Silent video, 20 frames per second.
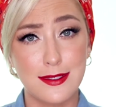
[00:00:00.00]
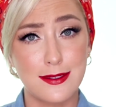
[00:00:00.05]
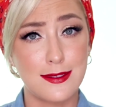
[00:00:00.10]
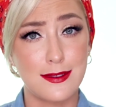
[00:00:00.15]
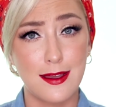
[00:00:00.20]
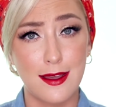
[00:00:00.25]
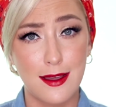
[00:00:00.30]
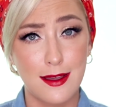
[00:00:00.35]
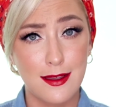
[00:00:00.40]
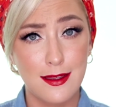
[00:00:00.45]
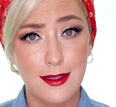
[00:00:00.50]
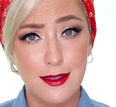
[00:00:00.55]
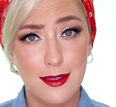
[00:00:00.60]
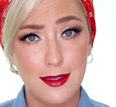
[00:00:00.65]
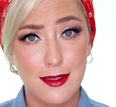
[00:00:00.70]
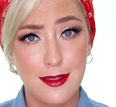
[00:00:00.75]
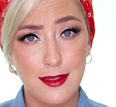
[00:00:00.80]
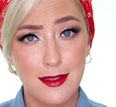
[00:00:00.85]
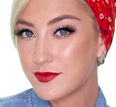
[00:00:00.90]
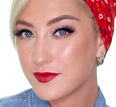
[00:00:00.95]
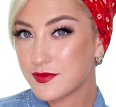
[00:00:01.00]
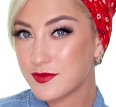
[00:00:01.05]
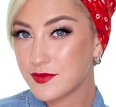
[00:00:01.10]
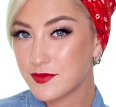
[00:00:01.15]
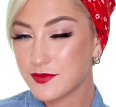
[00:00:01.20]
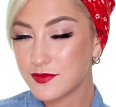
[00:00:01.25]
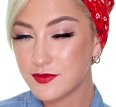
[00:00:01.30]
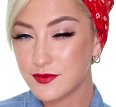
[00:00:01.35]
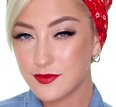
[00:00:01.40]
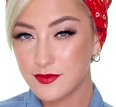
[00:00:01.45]
Duh. In
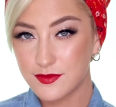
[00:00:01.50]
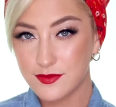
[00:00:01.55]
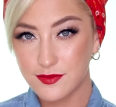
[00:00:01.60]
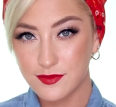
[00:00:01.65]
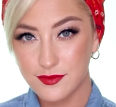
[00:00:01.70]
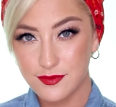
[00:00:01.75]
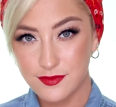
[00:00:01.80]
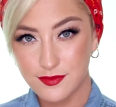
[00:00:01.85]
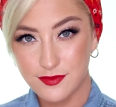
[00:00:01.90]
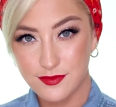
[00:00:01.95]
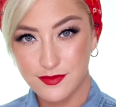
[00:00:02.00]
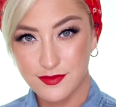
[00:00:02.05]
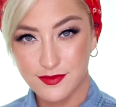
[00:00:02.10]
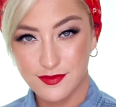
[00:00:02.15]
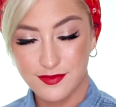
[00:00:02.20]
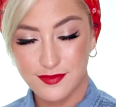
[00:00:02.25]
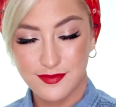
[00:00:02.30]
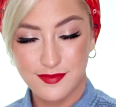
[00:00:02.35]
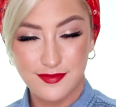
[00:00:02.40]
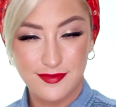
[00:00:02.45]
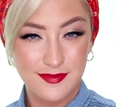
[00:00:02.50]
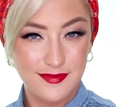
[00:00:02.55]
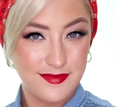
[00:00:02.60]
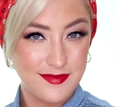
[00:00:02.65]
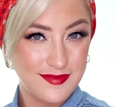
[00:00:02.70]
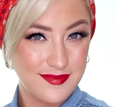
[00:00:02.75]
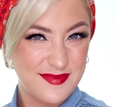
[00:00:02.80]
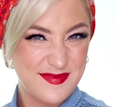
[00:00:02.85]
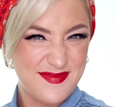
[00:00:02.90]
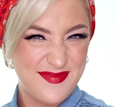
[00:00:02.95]
today's video, we have a very
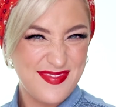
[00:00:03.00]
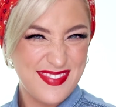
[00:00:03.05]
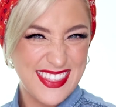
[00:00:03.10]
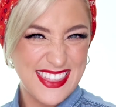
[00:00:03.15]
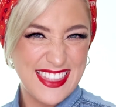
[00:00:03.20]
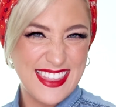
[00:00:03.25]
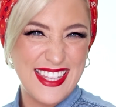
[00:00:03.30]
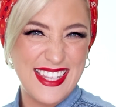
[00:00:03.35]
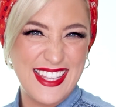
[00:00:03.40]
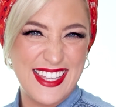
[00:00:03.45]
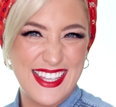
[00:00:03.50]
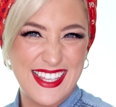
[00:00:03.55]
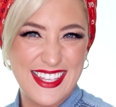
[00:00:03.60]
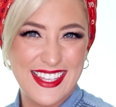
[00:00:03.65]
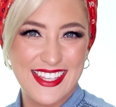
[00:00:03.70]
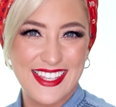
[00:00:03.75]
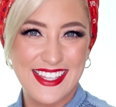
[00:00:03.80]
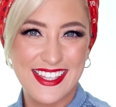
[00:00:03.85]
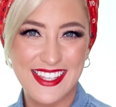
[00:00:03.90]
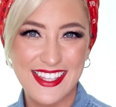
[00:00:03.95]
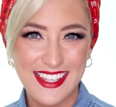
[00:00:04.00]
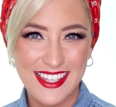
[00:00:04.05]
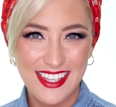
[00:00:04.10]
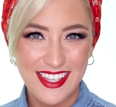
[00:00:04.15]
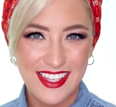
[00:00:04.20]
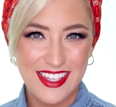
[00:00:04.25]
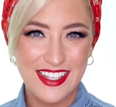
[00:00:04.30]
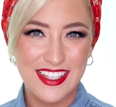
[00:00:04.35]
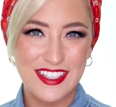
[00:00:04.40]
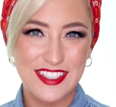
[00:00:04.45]
special tutorial. It is a
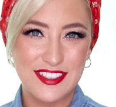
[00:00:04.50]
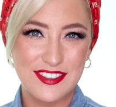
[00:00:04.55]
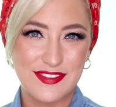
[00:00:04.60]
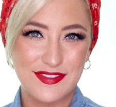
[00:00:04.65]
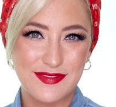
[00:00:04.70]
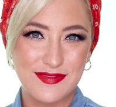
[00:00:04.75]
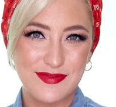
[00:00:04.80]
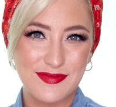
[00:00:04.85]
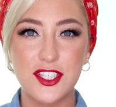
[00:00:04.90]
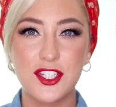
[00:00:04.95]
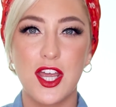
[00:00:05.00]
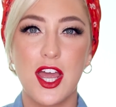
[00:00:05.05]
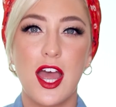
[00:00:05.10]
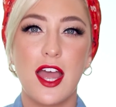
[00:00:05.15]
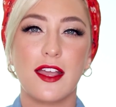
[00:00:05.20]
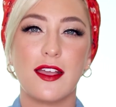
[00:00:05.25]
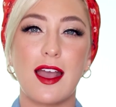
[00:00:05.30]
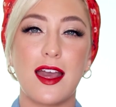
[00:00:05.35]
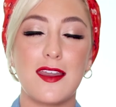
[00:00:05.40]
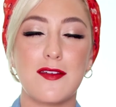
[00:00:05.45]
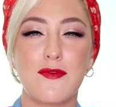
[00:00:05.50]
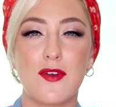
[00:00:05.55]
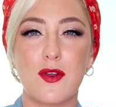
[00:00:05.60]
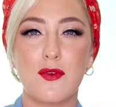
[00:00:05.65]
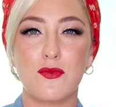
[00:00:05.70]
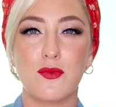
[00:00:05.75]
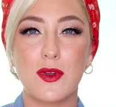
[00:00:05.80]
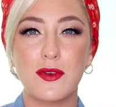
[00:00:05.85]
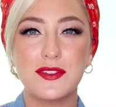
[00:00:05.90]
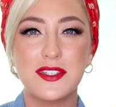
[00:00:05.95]
vintage kind of
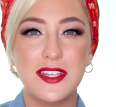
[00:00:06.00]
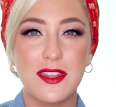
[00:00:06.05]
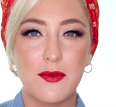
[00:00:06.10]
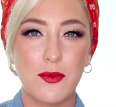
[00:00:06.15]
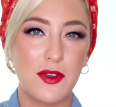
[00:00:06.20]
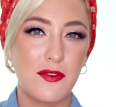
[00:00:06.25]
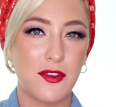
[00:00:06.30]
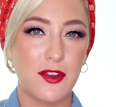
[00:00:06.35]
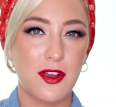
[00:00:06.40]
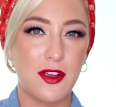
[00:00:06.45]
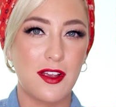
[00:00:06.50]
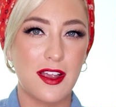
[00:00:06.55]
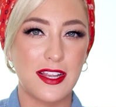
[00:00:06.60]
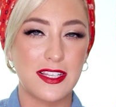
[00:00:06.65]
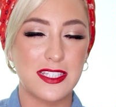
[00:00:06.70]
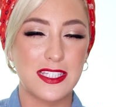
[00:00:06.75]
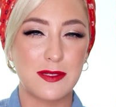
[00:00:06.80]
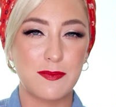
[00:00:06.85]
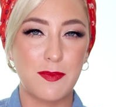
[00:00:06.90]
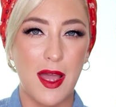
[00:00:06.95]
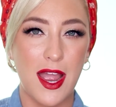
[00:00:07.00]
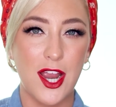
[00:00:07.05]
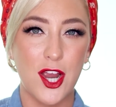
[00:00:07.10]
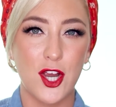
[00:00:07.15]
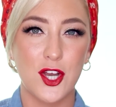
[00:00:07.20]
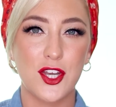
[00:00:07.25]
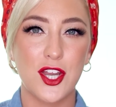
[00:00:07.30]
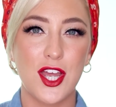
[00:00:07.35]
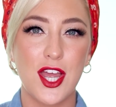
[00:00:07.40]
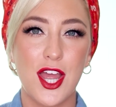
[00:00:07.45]
Rosie the Riveter
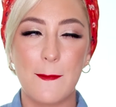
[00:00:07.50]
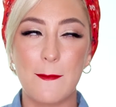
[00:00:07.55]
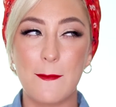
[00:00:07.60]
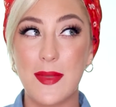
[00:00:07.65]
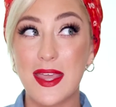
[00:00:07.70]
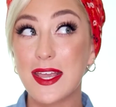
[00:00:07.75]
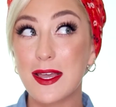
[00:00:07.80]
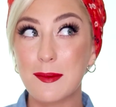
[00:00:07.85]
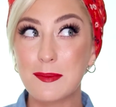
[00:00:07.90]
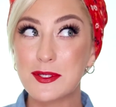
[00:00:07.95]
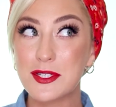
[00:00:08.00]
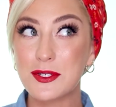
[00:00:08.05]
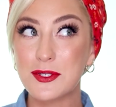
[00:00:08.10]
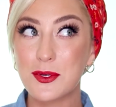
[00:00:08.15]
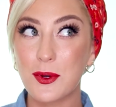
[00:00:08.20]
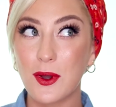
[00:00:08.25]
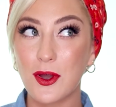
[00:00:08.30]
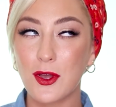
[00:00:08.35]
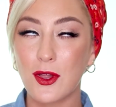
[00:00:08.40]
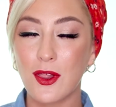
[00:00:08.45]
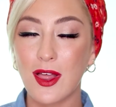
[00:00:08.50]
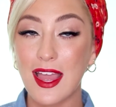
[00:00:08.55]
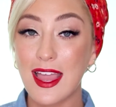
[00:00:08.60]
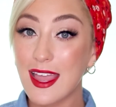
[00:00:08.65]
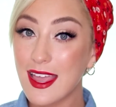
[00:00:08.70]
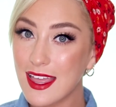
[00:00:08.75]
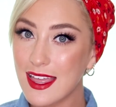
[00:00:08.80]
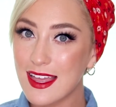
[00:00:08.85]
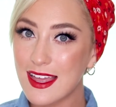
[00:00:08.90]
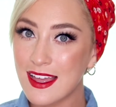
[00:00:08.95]
inspired makeup tutorial
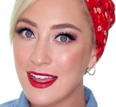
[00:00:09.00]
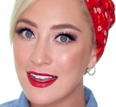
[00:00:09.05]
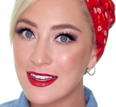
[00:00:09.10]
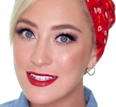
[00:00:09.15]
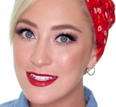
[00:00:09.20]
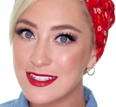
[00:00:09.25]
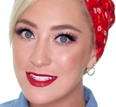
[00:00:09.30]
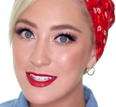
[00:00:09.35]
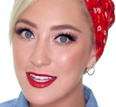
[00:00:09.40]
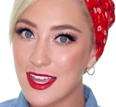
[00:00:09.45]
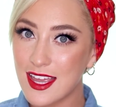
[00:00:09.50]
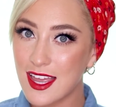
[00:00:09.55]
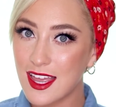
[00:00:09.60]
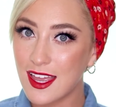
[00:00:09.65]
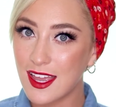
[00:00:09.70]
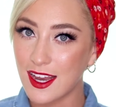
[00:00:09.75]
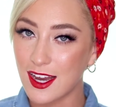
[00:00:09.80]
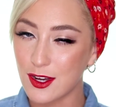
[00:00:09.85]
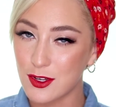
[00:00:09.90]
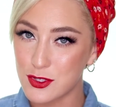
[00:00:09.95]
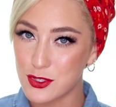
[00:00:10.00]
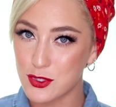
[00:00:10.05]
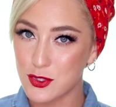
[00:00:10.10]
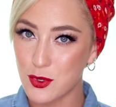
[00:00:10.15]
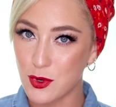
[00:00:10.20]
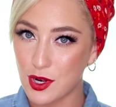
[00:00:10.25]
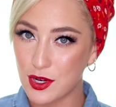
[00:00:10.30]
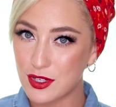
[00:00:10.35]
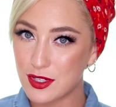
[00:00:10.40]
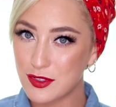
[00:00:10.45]
and hair
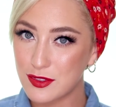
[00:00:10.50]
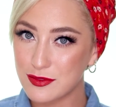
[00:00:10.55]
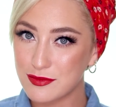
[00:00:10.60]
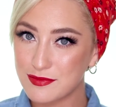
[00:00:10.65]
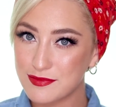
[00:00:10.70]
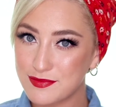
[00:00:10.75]
tutorial.